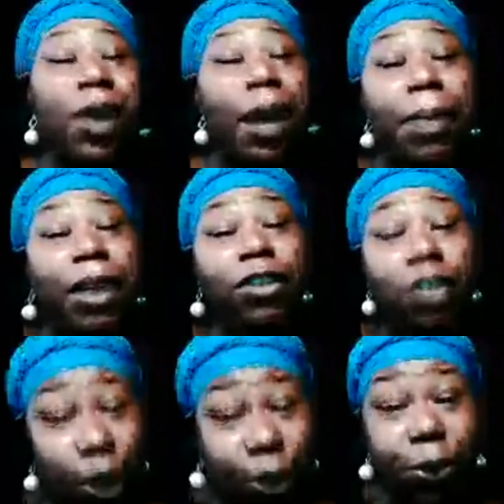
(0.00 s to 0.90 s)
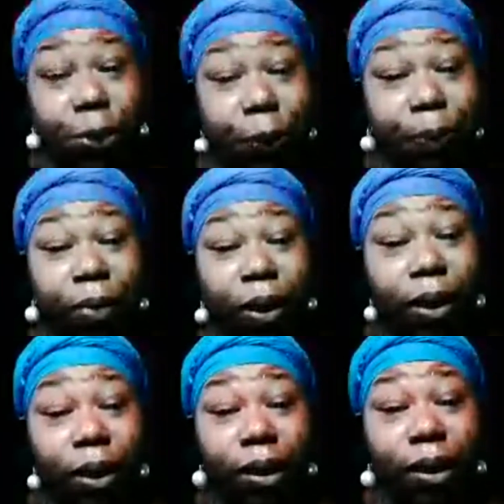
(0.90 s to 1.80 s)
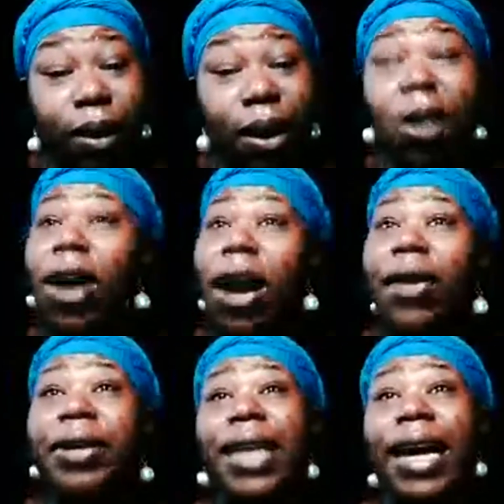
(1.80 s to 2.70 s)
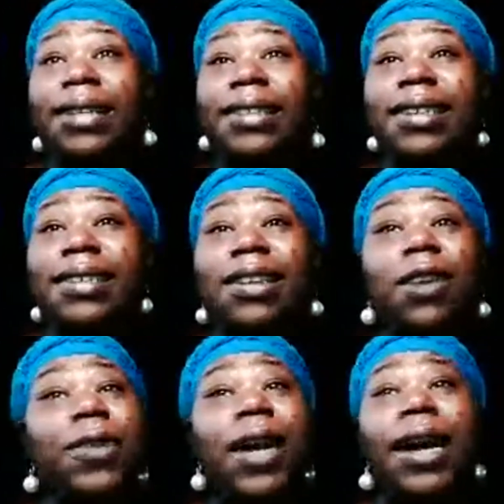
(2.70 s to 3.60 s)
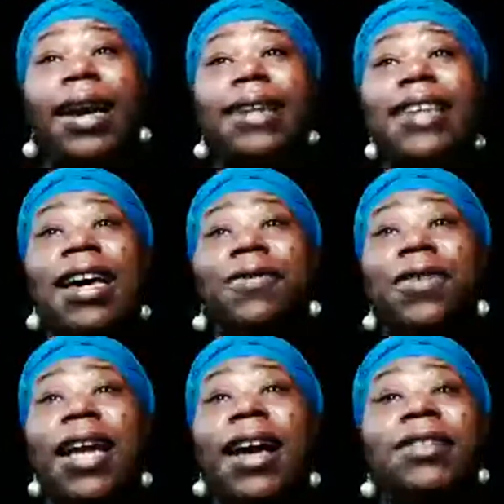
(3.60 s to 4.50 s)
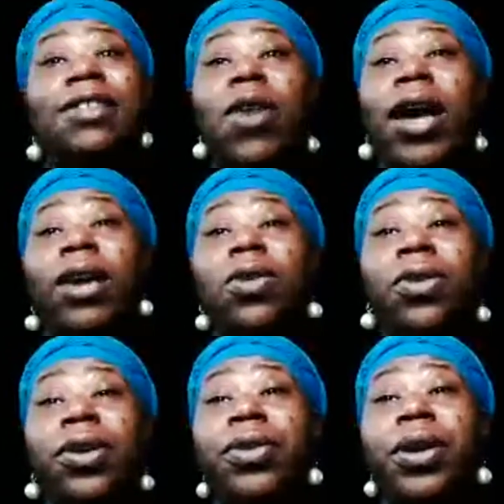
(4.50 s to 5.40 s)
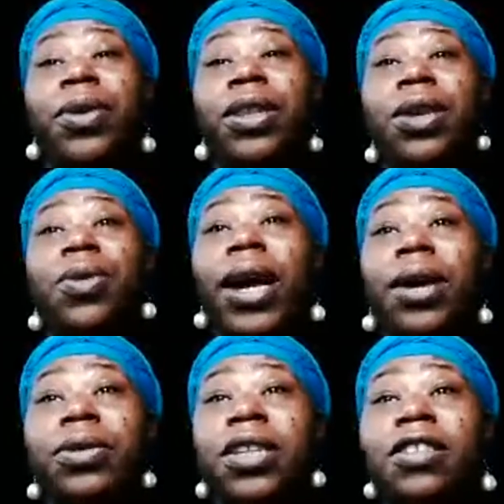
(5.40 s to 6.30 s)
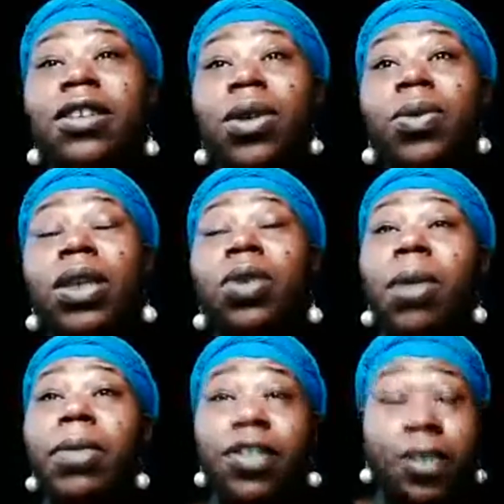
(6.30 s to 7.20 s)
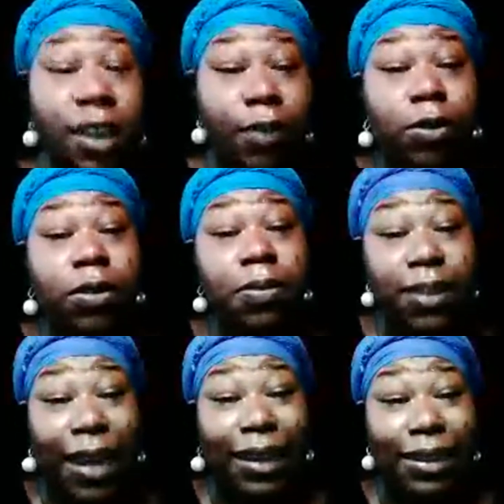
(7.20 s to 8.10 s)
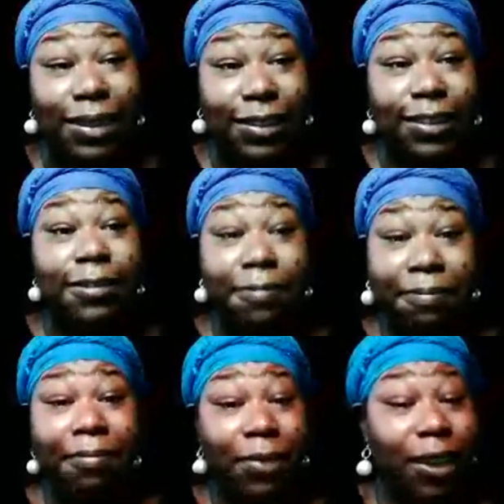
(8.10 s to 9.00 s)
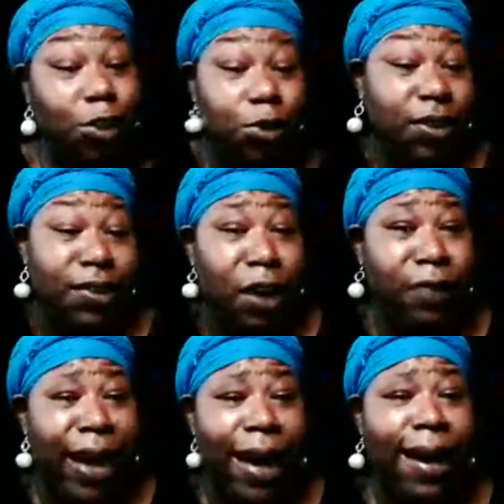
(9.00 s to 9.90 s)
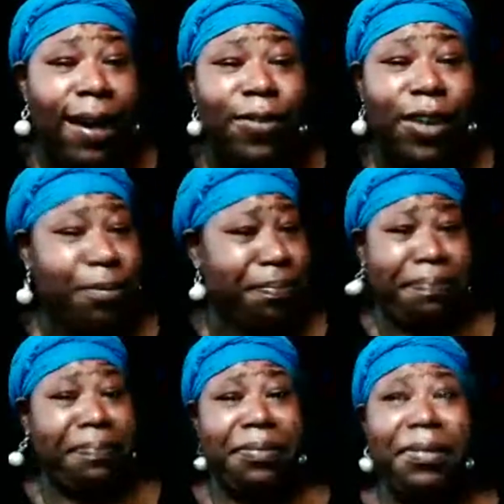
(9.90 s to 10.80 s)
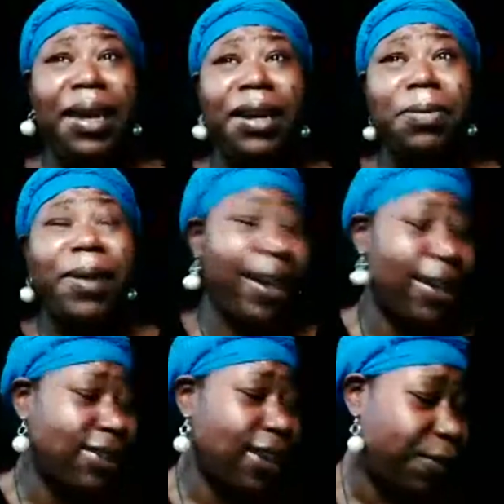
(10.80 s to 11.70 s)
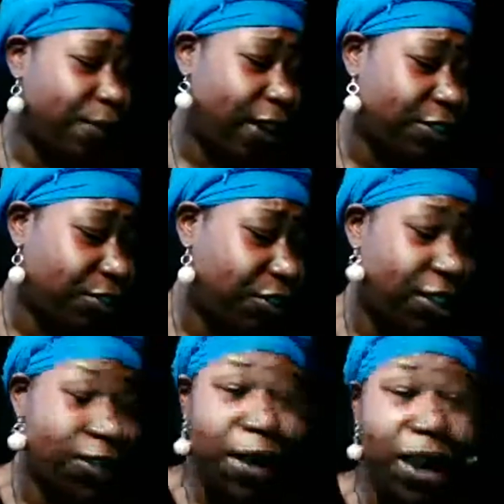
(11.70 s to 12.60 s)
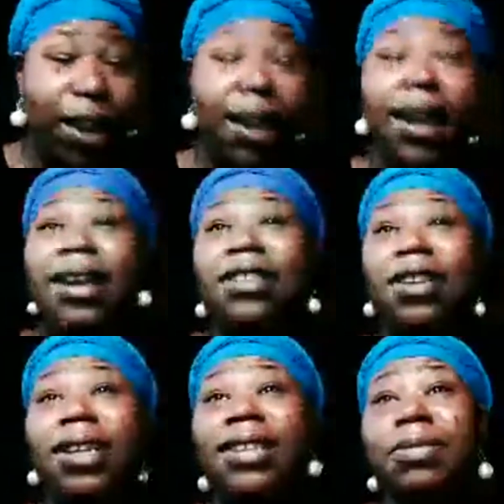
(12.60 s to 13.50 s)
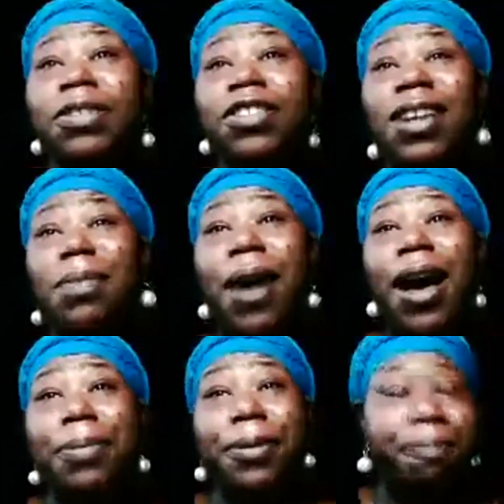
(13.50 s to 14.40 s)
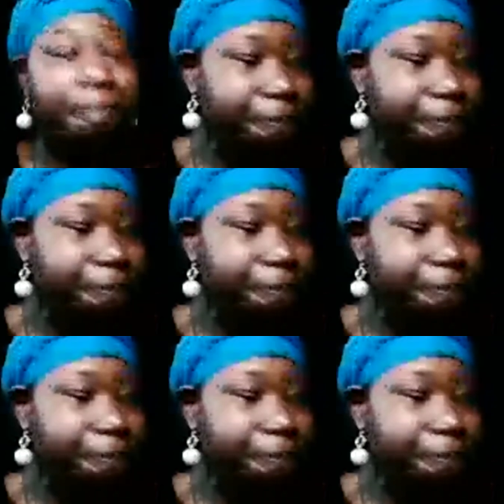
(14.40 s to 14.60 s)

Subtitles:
that means you are out here lying to yourself, and I ain't got time for lies, so I ain't going to agree with you. I ain't going to disagree with you. I'm going to just give you some silence because you deserve to have it. Ain't nobody got time for extra shit, right? So let's keep this shit popping.